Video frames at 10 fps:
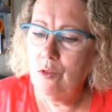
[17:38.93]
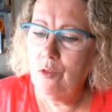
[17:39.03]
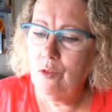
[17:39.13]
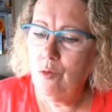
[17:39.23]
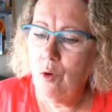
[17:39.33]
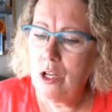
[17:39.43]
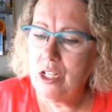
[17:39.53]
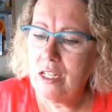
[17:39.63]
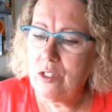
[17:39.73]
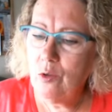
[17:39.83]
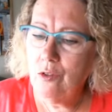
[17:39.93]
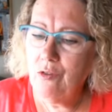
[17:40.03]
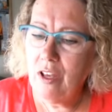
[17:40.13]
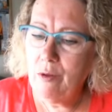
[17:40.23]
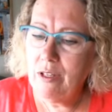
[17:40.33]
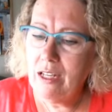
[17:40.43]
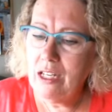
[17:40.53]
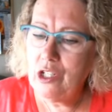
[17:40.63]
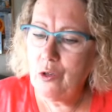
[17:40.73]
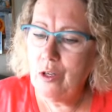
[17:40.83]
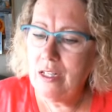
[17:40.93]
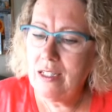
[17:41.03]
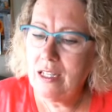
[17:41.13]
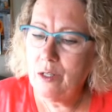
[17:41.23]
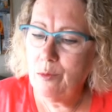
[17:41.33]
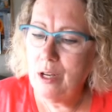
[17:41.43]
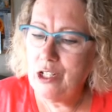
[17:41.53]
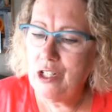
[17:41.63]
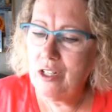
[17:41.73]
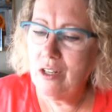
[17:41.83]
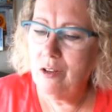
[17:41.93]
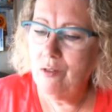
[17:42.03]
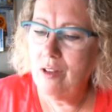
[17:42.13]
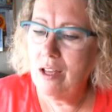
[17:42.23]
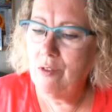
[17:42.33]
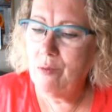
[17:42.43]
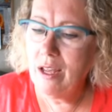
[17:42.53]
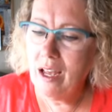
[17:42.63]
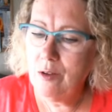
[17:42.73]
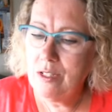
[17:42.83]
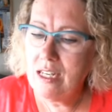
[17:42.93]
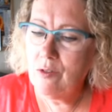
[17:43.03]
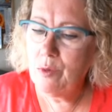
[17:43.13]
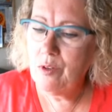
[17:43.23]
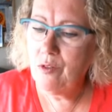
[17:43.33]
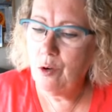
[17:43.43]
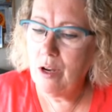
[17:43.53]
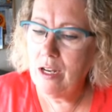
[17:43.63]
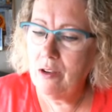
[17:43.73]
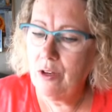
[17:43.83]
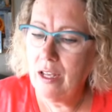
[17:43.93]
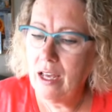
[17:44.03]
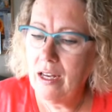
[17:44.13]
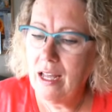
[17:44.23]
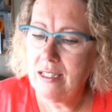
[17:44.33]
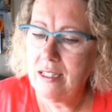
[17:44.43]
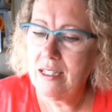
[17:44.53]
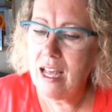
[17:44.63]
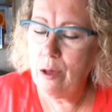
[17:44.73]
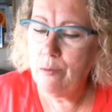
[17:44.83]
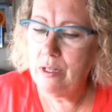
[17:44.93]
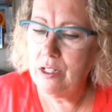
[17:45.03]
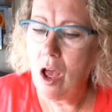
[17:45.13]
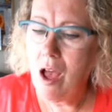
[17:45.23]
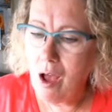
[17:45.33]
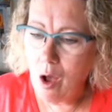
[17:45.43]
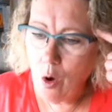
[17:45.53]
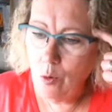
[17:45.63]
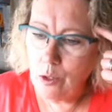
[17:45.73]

He stayed on the roof watching his whole family enjoy his celebration of life at my house. Never before and never again has this happened.